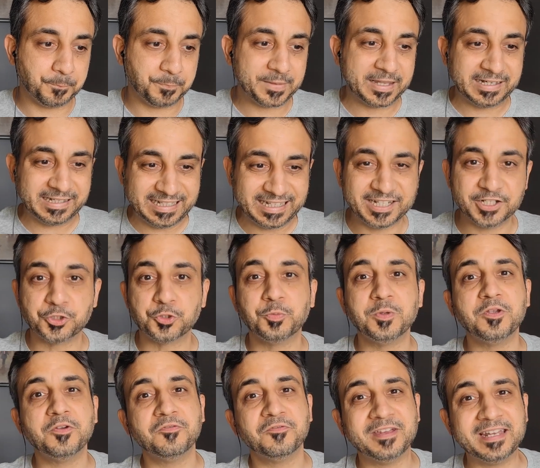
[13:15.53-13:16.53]
it needs to
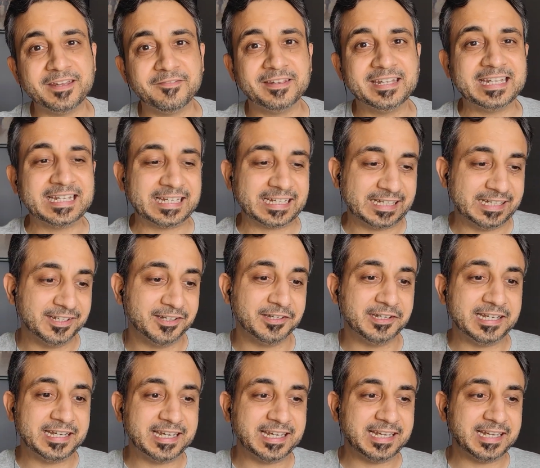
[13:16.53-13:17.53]
be very, very
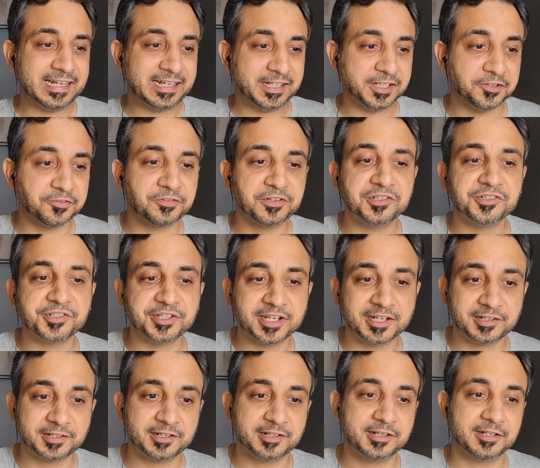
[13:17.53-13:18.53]
clearly
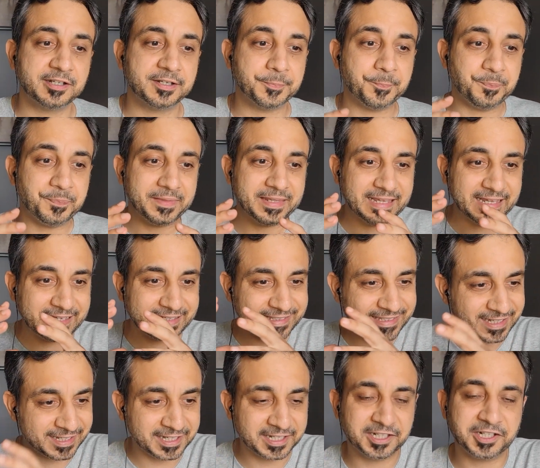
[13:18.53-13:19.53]
differentiated,
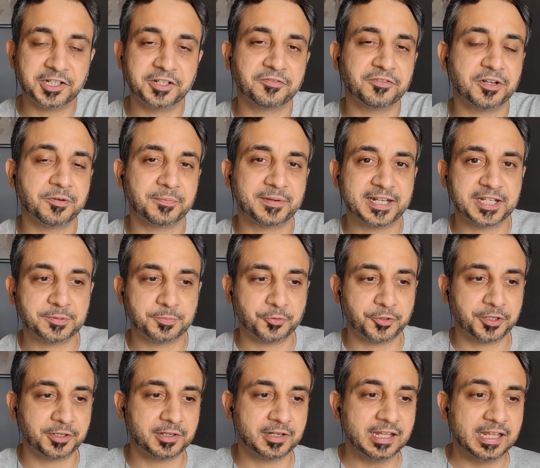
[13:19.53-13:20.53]
sitting in a different price
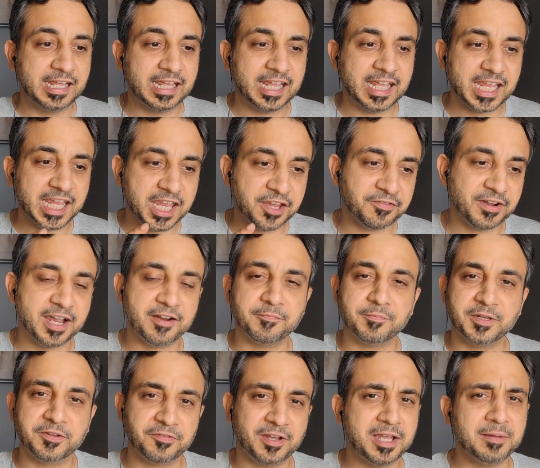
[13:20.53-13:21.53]
point. If
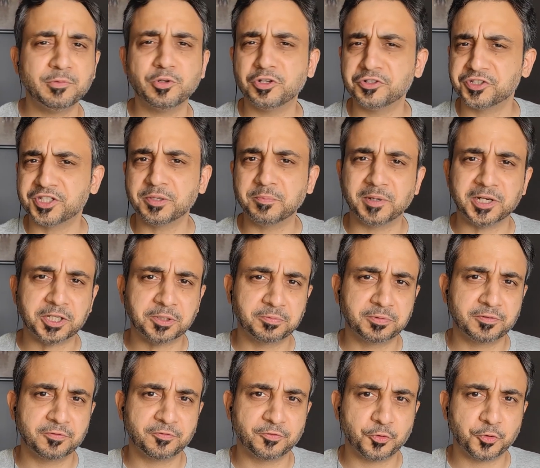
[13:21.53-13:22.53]
I'm launching
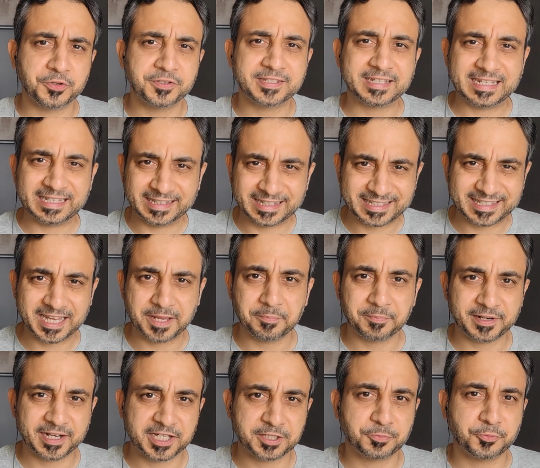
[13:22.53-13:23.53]
multiple phones in the same
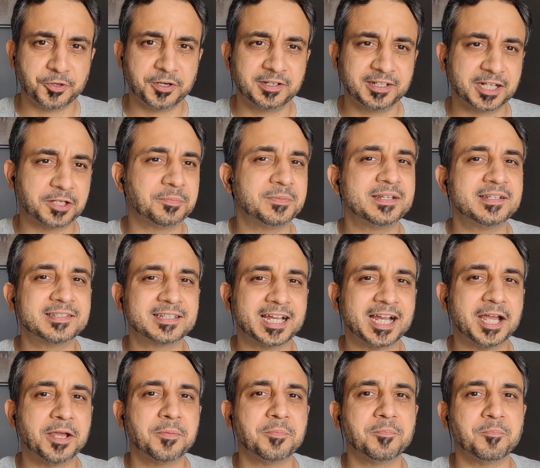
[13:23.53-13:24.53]
price point, that means
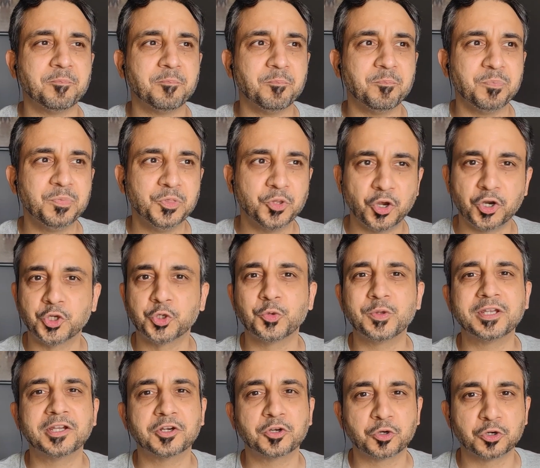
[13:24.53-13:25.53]
I'm not
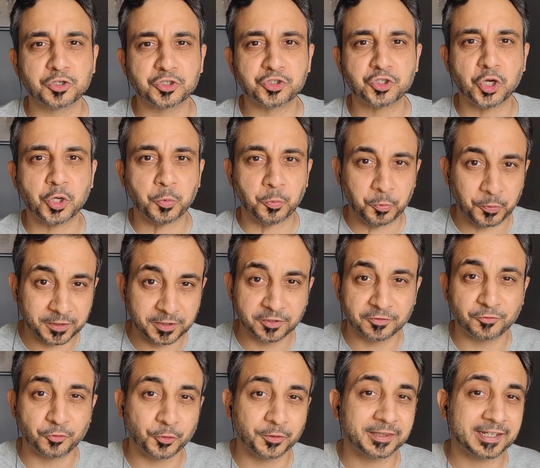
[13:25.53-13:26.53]
doing a good job with the
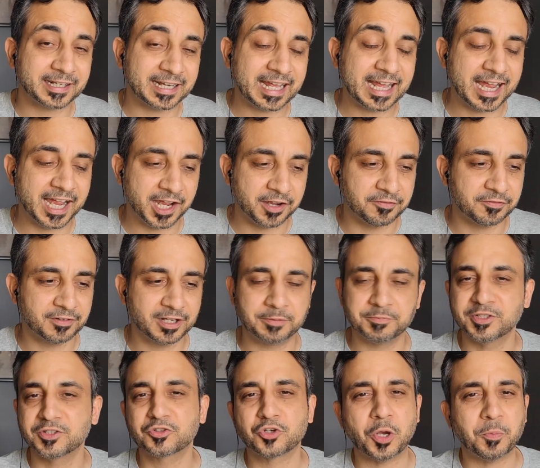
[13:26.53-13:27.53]
phone that I have. I'm
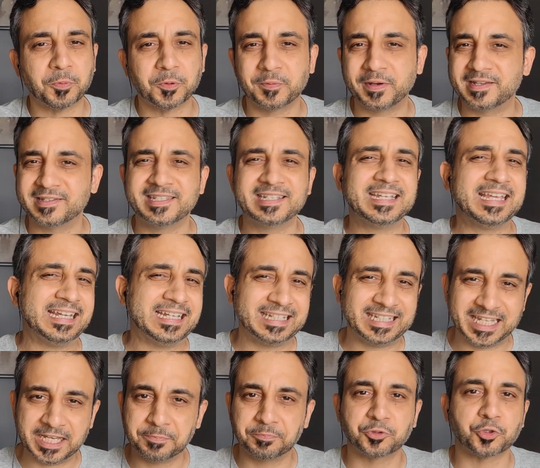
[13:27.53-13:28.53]
just compromising and
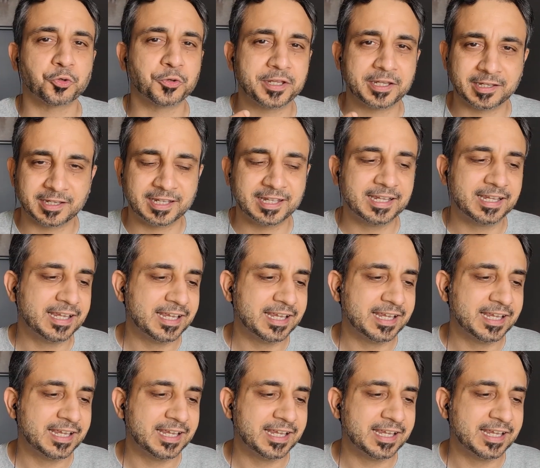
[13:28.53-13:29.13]
keep throwing